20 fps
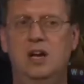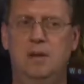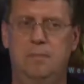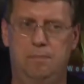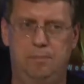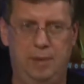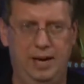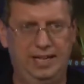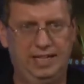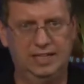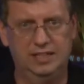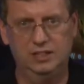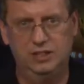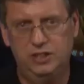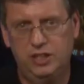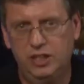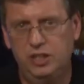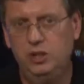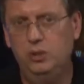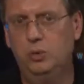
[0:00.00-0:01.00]
by
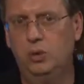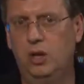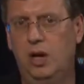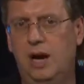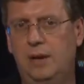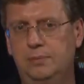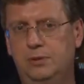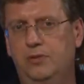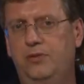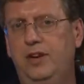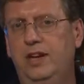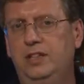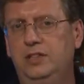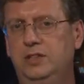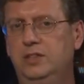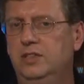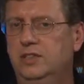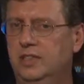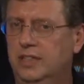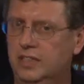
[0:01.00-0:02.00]
continual
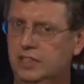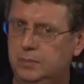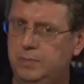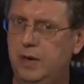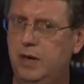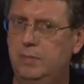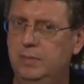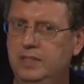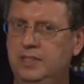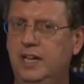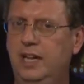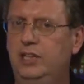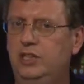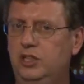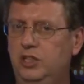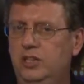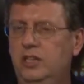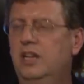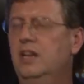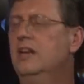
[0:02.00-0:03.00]
observations and
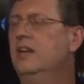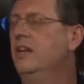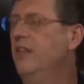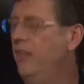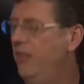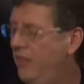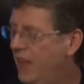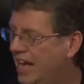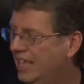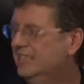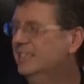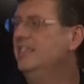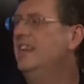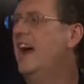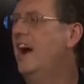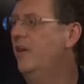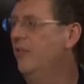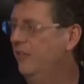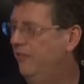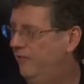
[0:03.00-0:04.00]
experimentation. That's
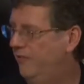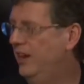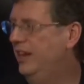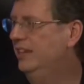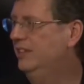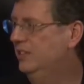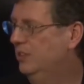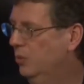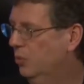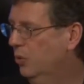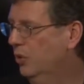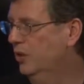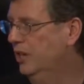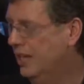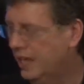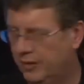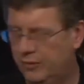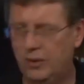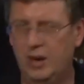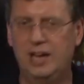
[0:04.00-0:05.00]
now the phase that we're
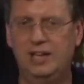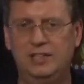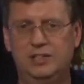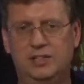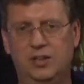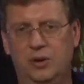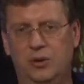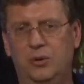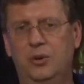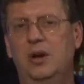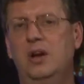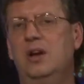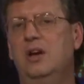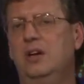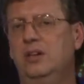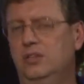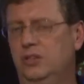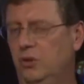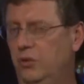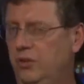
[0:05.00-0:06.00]
in, right? So,
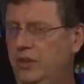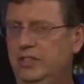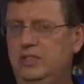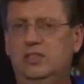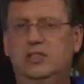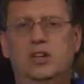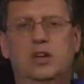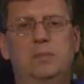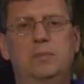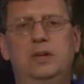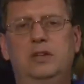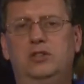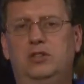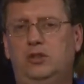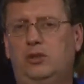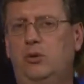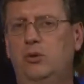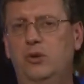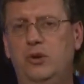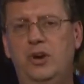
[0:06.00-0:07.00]
so this is going to be yeah.
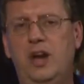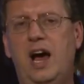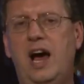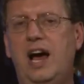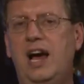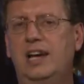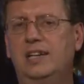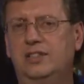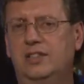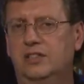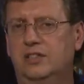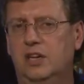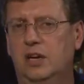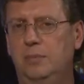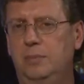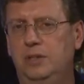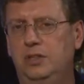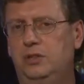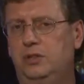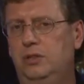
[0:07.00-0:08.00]
scrutinized. It's going
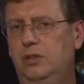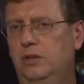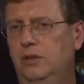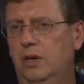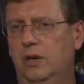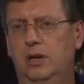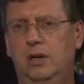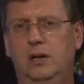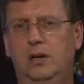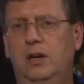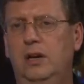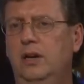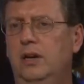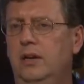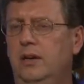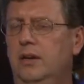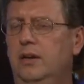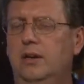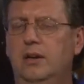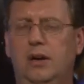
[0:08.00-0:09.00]
to be uh, uh,
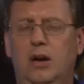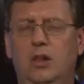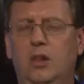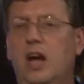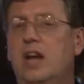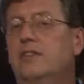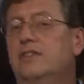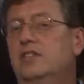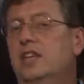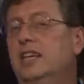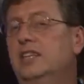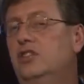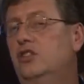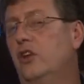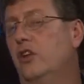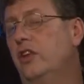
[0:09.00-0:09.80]
a lot of science